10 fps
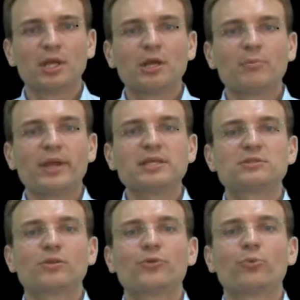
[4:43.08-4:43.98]
Based
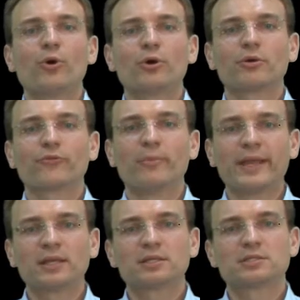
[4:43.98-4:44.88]
on the work of
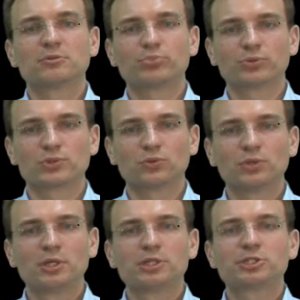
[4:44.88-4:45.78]
Menkens and Brousseau,
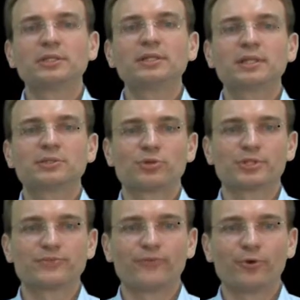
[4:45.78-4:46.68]
Schindler
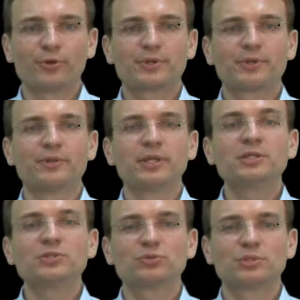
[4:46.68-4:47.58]
transferred the
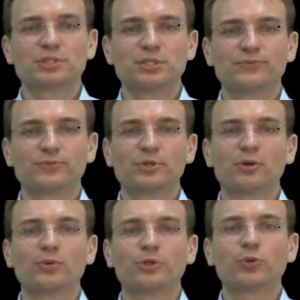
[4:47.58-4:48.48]
intuitive and
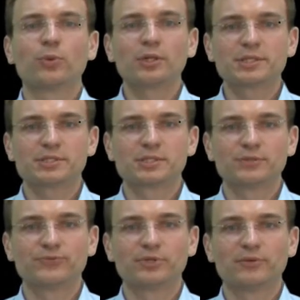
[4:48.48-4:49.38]
only
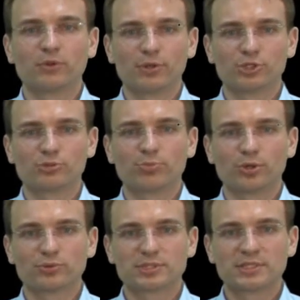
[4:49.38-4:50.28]
qualitative evaluation
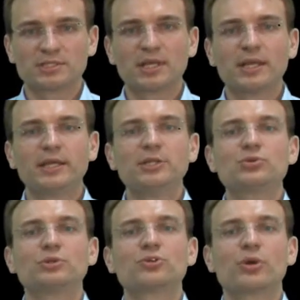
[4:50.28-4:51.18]
process into
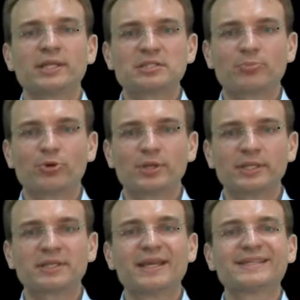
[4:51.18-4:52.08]
a
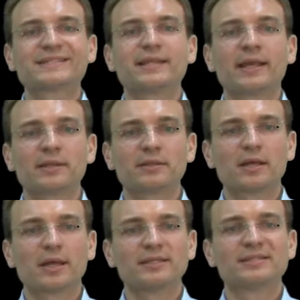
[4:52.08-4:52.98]
transparent,
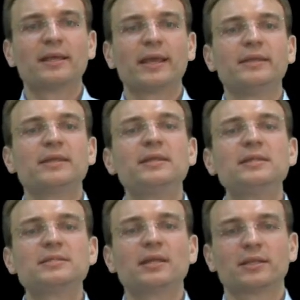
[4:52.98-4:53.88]
standardized, and
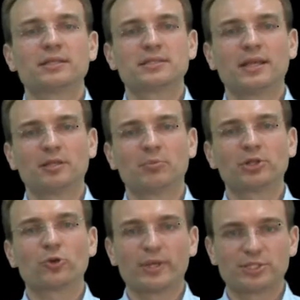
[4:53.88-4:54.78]
easy understandable
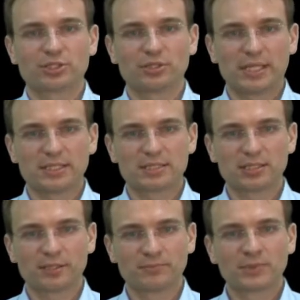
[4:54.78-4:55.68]
questionnaire
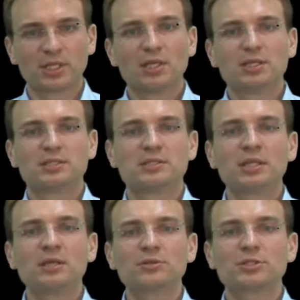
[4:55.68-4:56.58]
design,
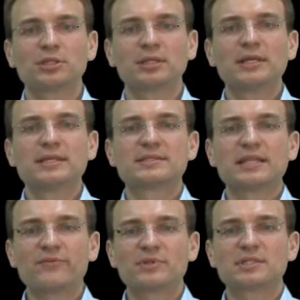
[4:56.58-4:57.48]
distinguishing
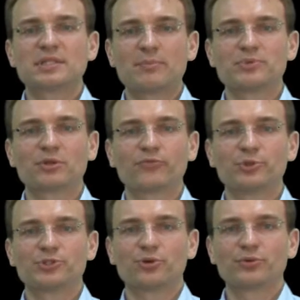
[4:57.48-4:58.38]
7 steps of
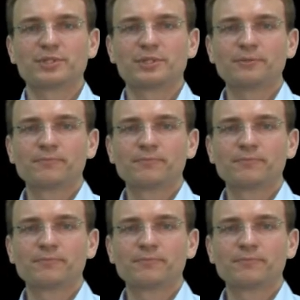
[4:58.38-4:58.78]
maturity